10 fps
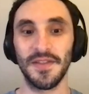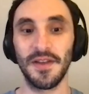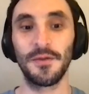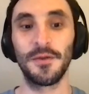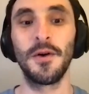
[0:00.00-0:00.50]

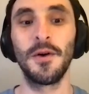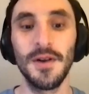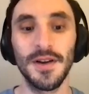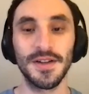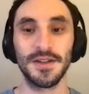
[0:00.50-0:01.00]
Of
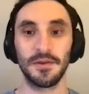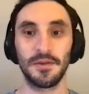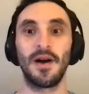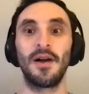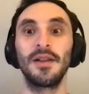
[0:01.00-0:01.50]
course.
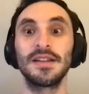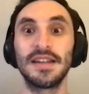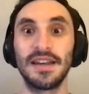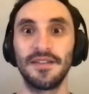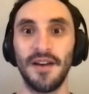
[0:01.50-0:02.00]
Well,
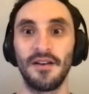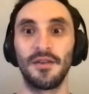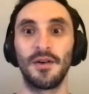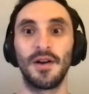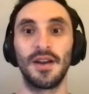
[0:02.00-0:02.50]
to give
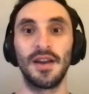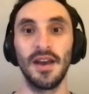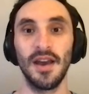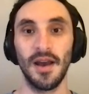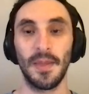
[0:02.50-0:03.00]
everyone
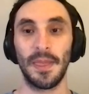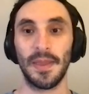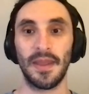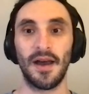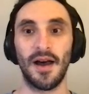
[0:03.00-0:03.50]

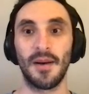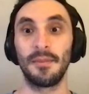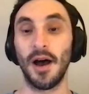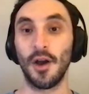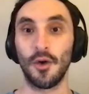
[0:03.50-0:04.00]

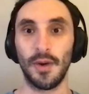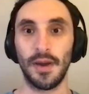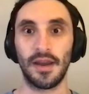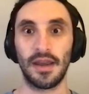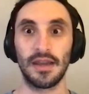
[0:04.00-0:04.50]
a
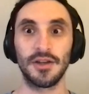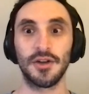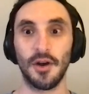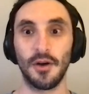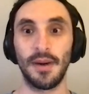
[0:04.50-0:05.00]
quick
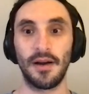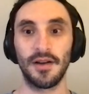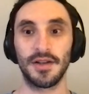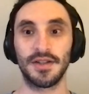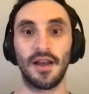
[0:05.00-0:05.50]
intro about
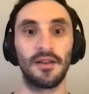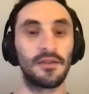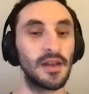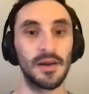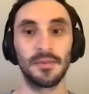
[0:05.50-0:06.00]
yourself,
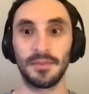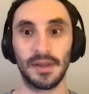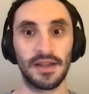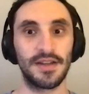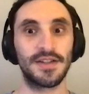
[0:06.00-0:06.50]

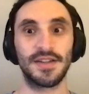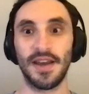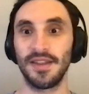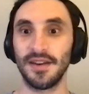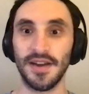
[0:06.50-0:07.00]
please
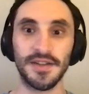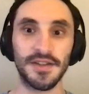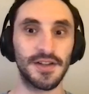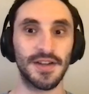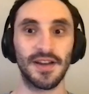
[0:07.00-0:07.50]
take the next
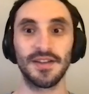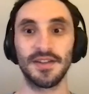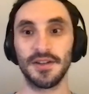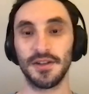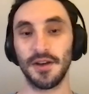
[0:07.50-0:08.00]
30
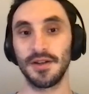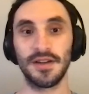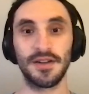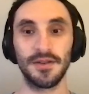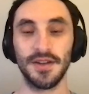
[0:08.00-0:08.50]
seconds or so
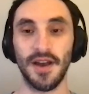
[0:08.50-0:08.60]
to do